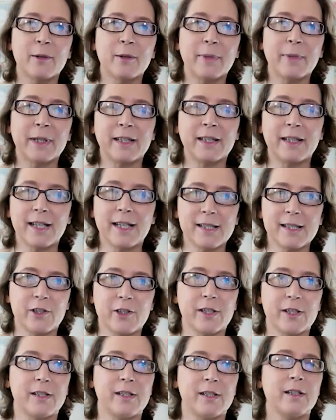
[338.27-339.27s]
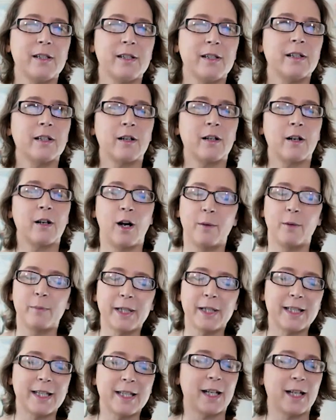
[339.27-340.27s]
but let's just
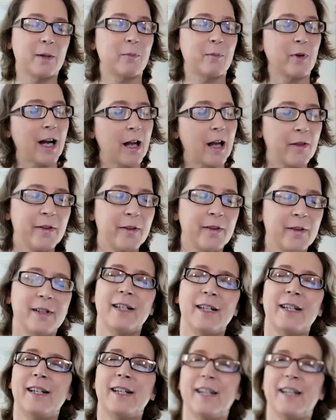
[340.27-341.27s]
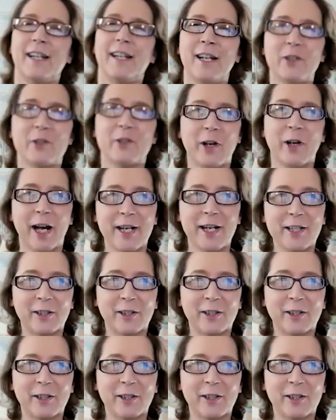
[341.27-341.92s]
calmly take a breath and try to